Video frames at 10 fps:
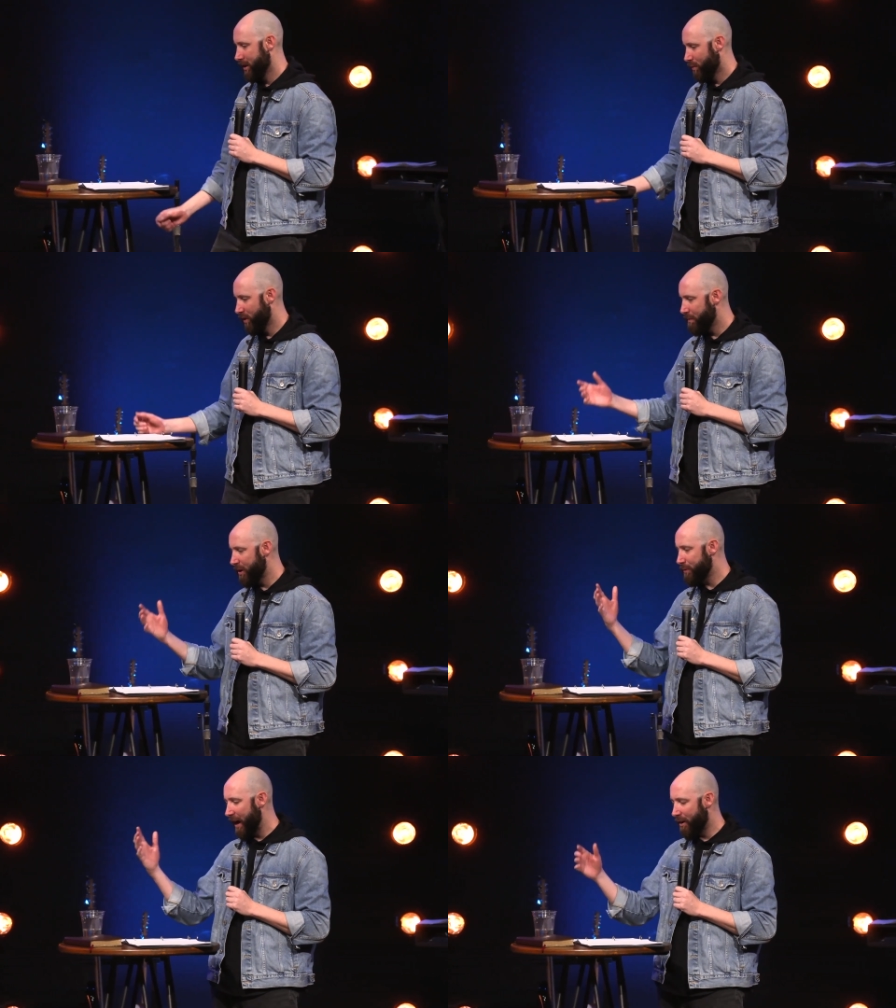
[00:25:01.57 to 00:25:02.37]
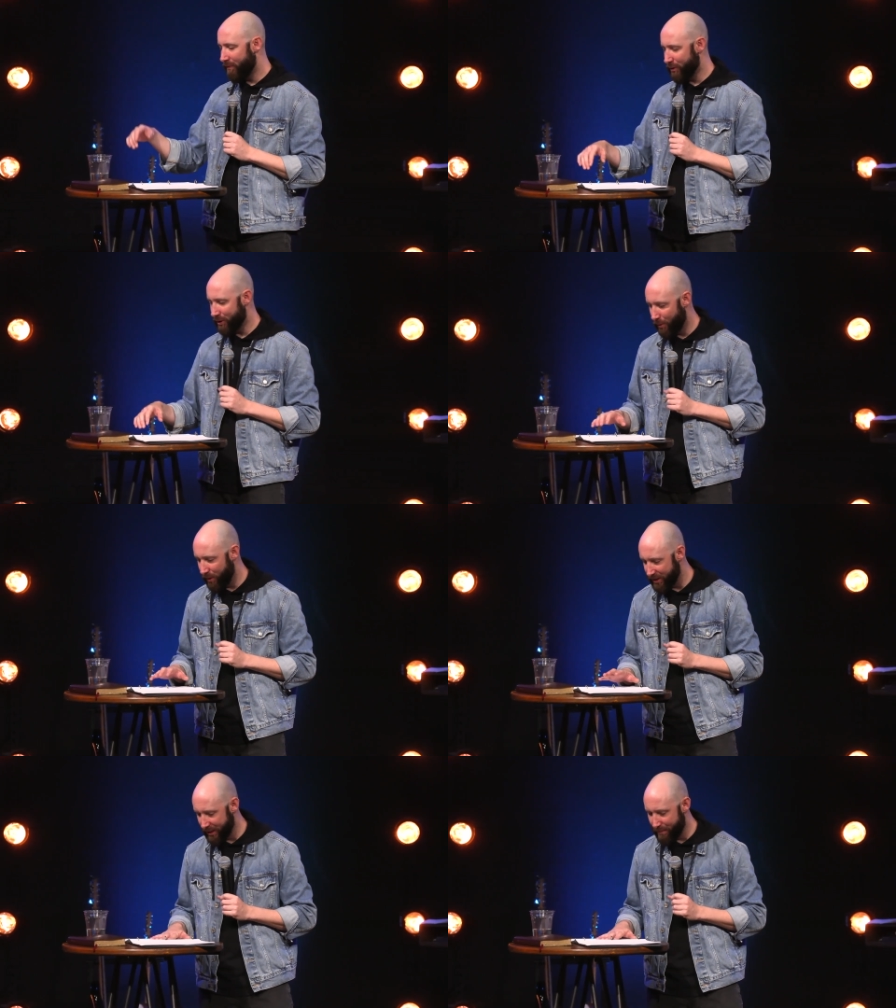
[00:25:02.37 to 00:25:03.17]
One of the most powerful
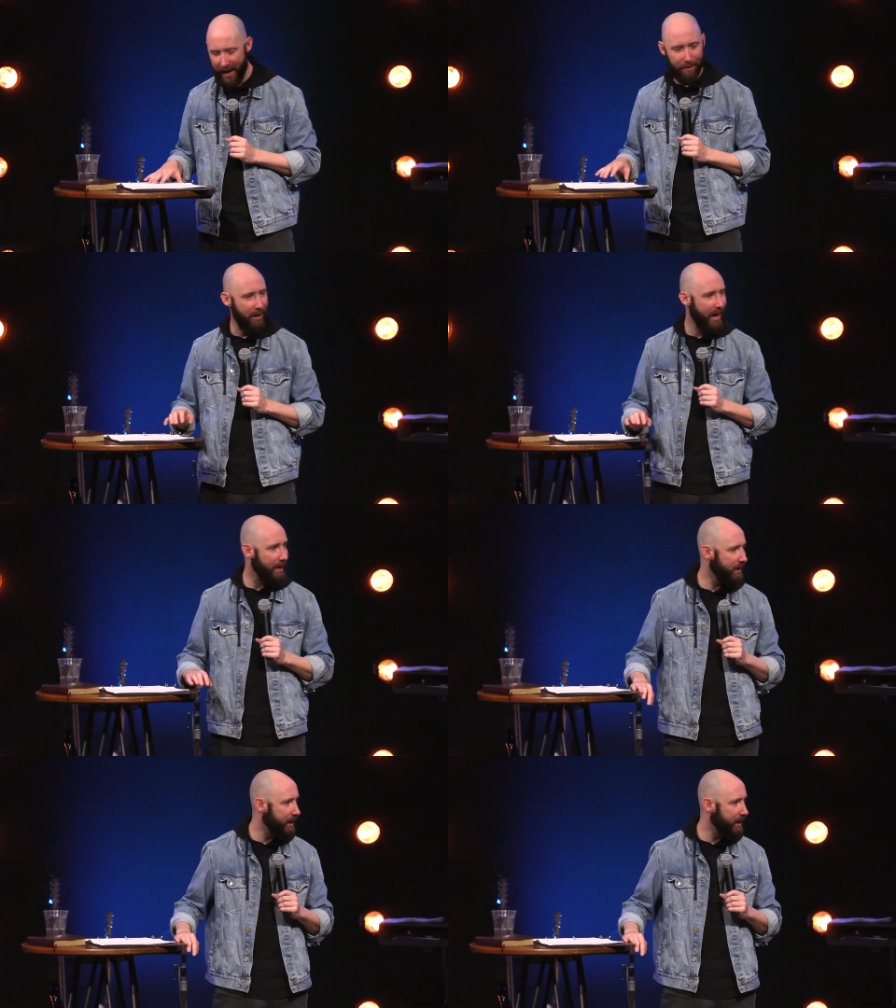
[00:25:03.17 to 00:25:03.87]
stories in the Bible Adam and